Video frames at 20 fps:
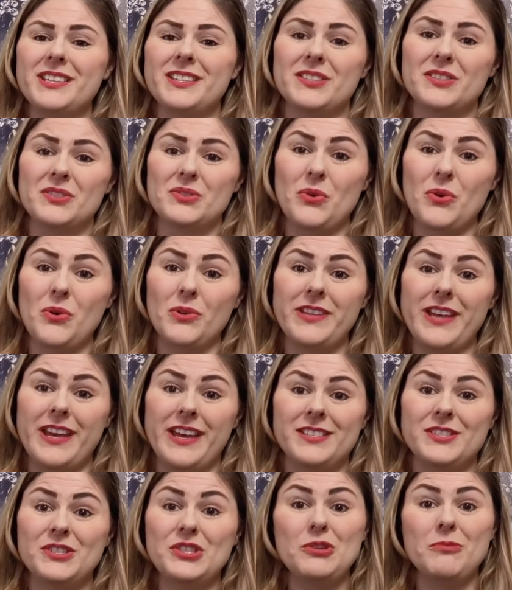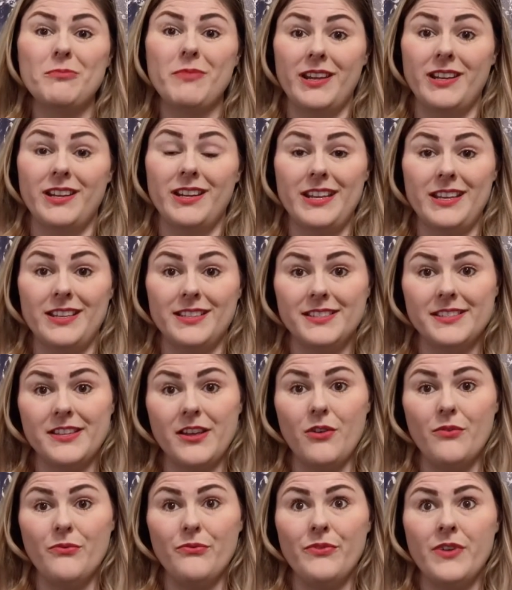is as old as humanity
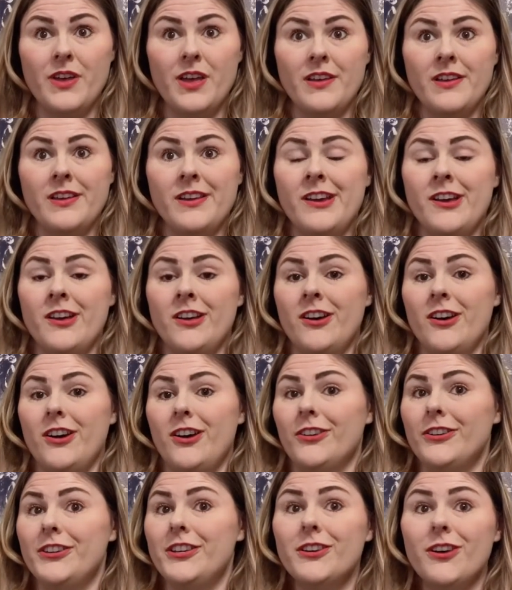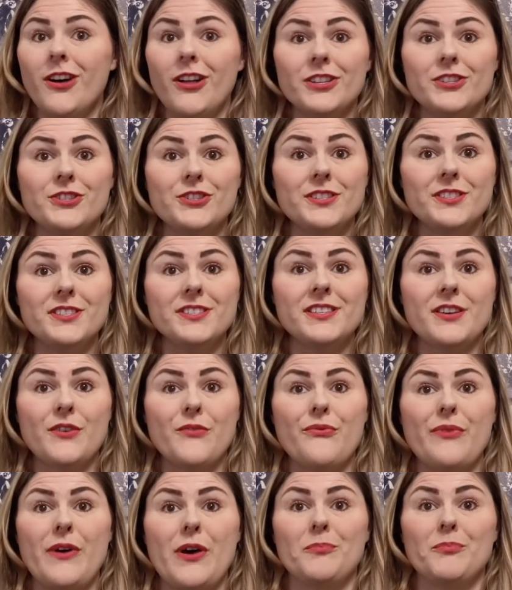itself. Archaeologists
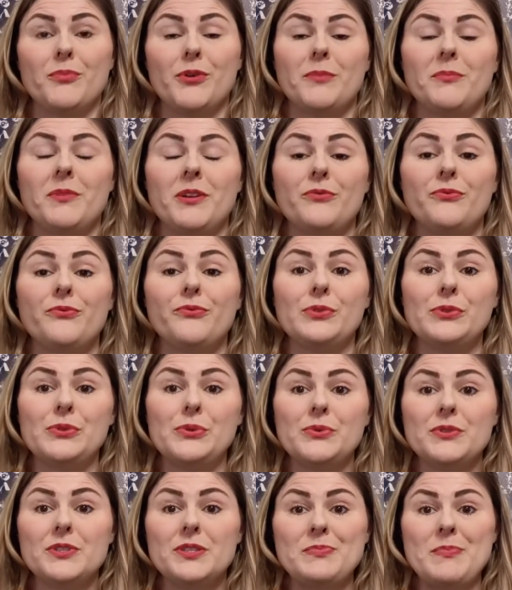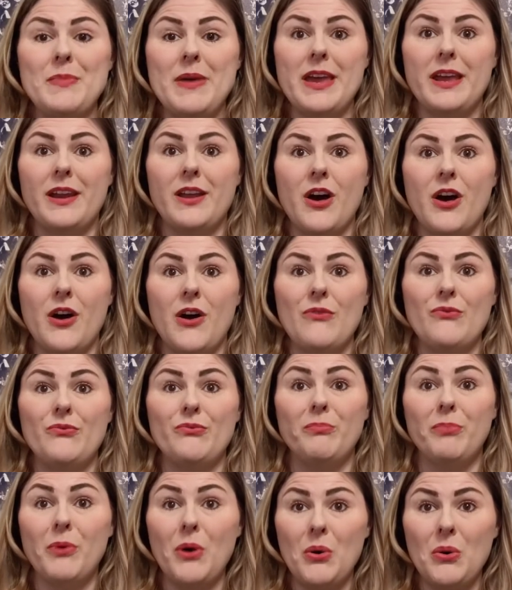have found primitive flutes made
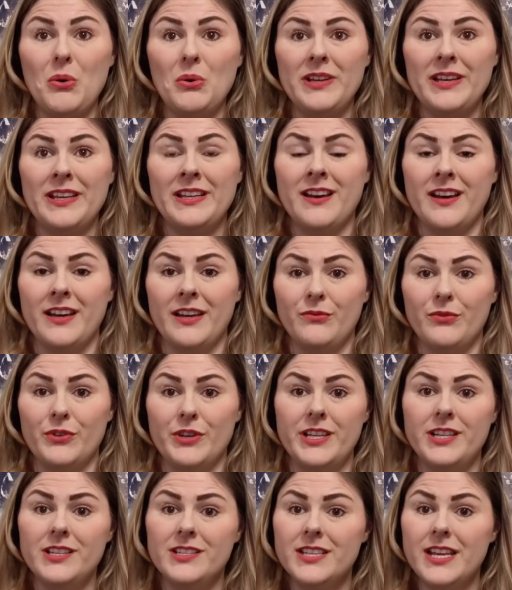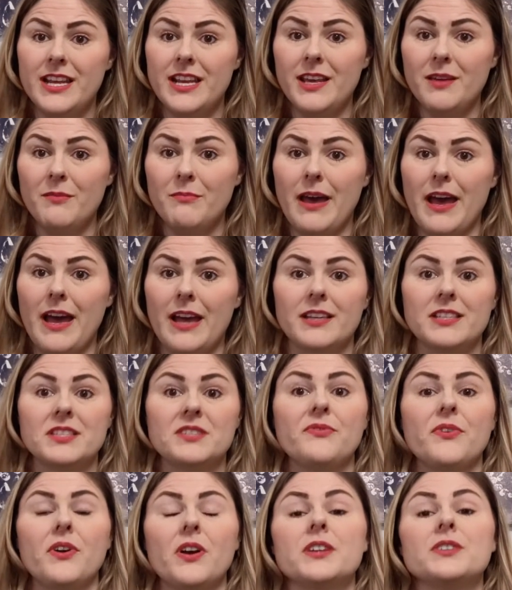of bone and ivory dating back
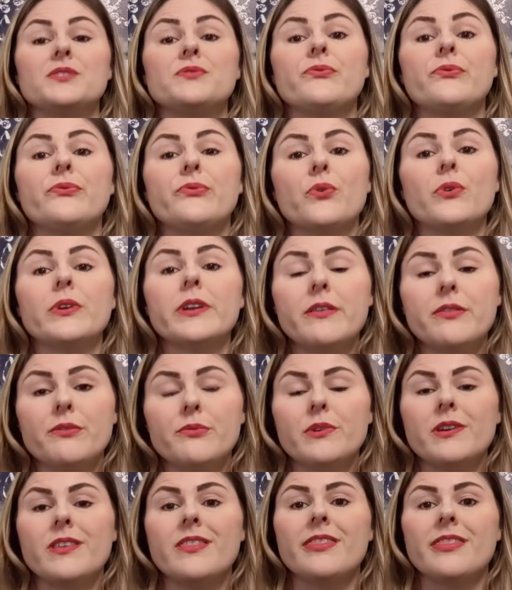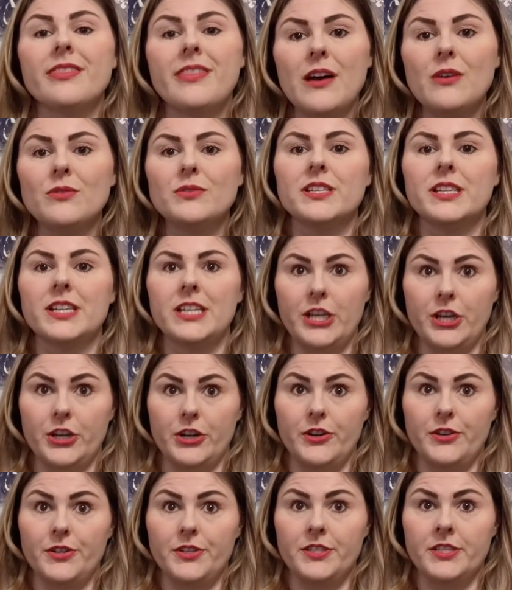as far as 43,000
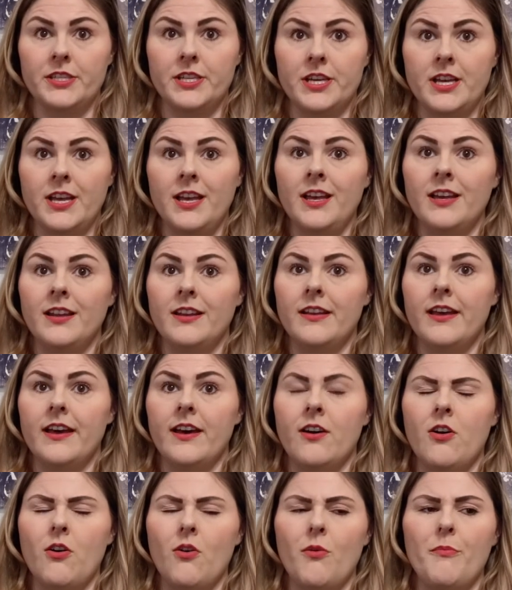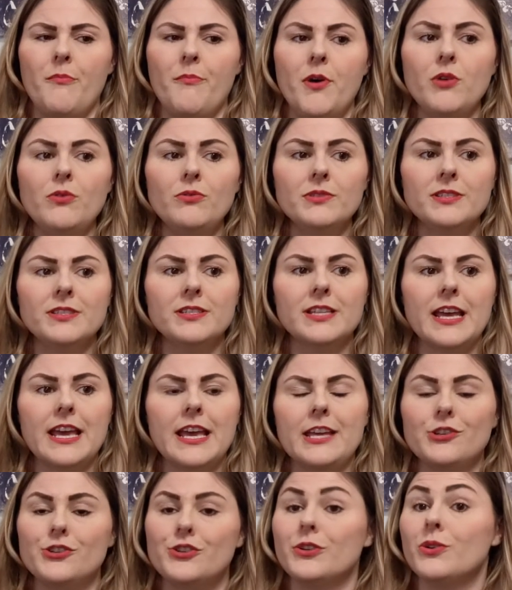years. Now, most
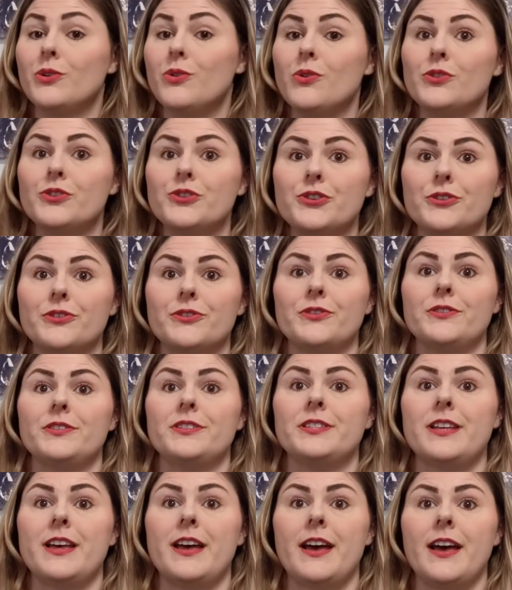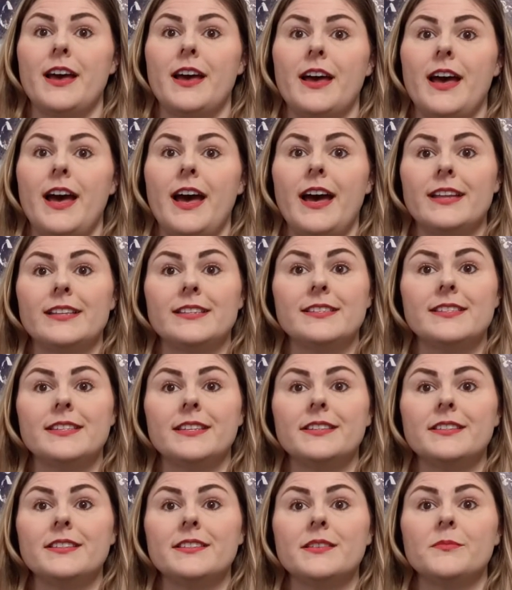ancient cultures had
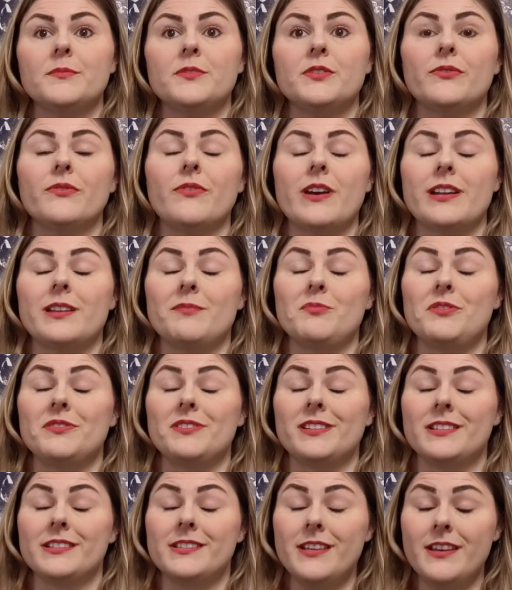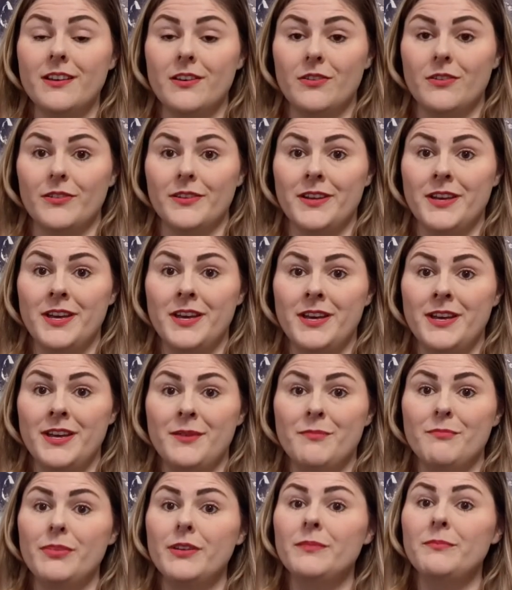systems of writing music down,
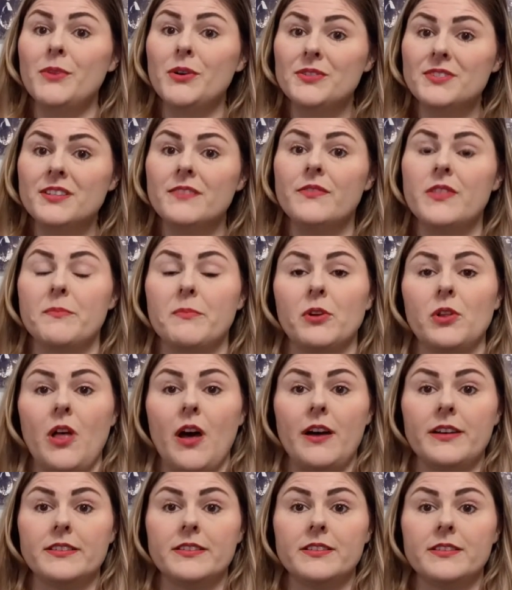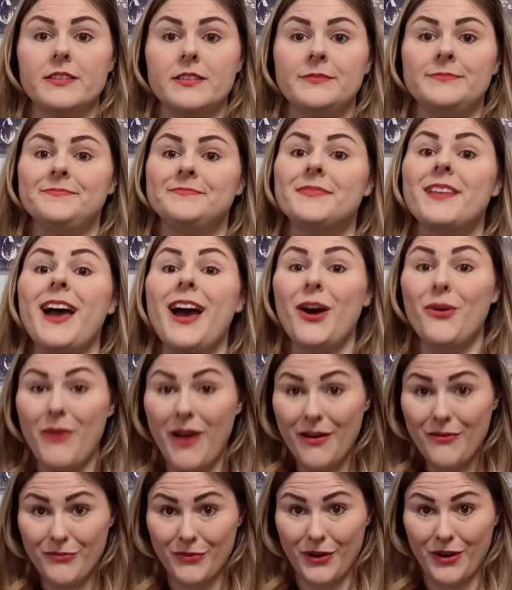but most of them are lost.
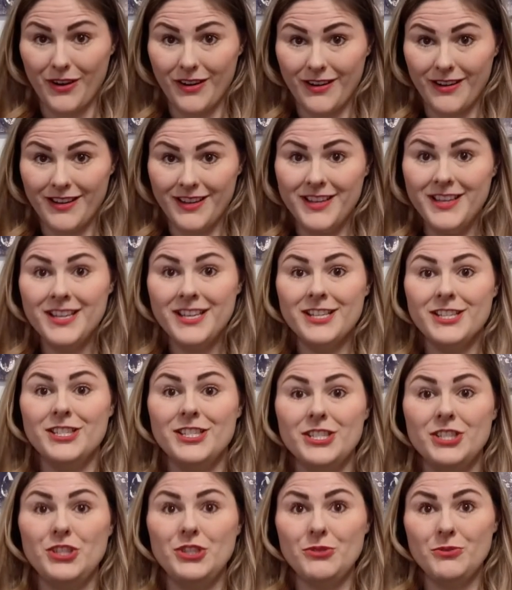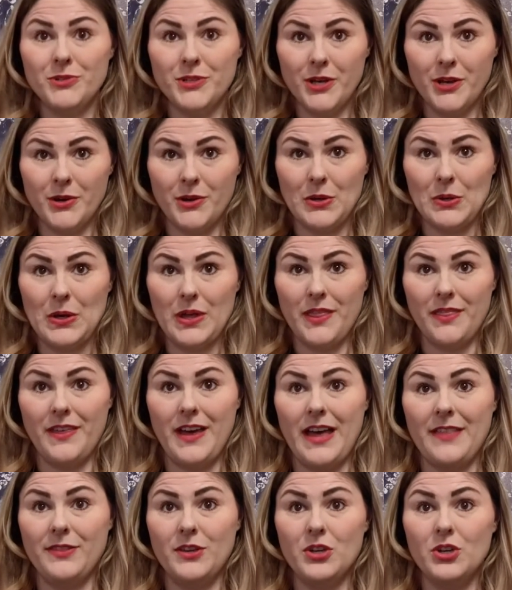However, did you know
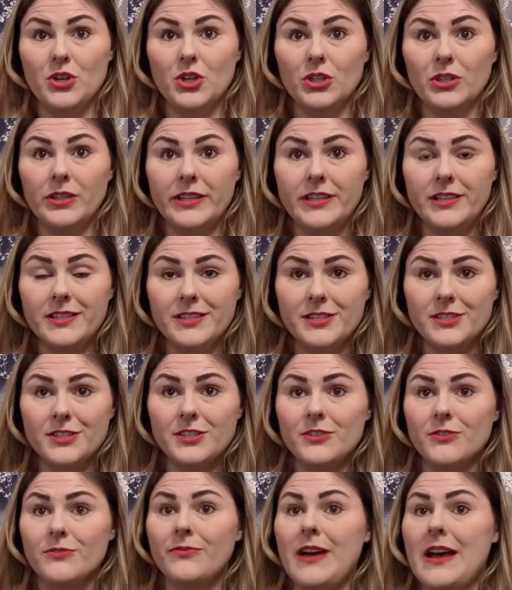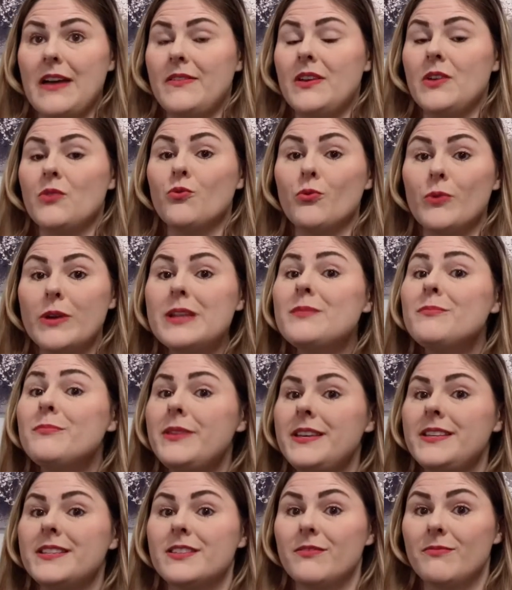that the earliest surviving written
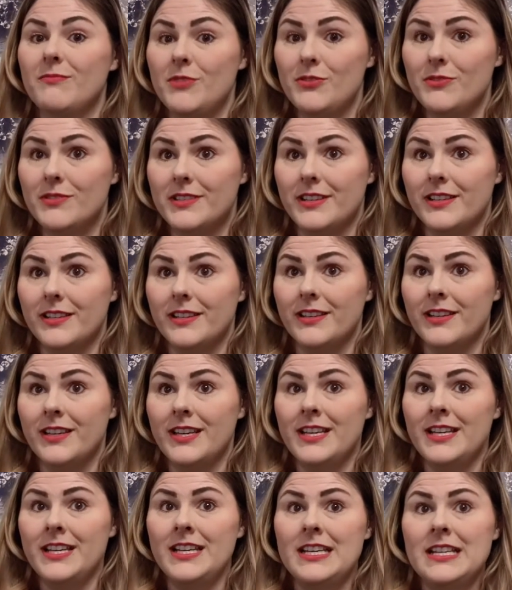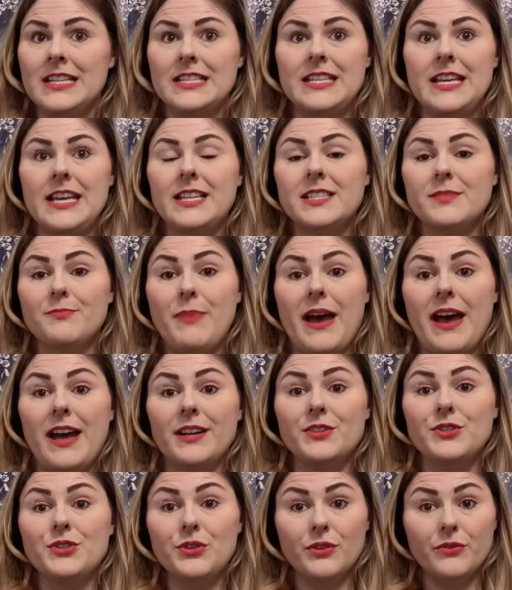piece of music dates
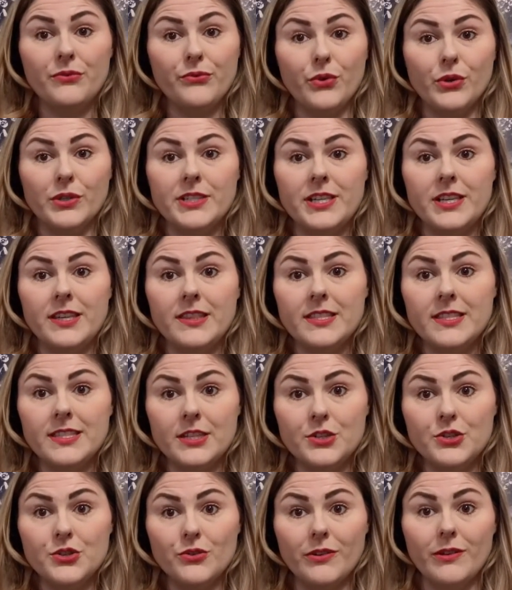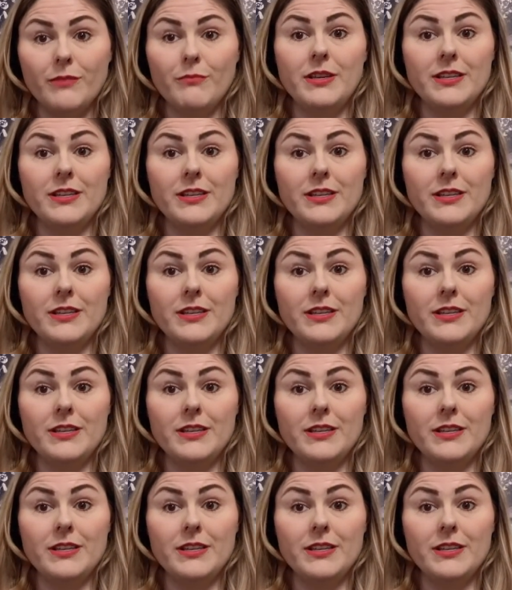back to the 14th century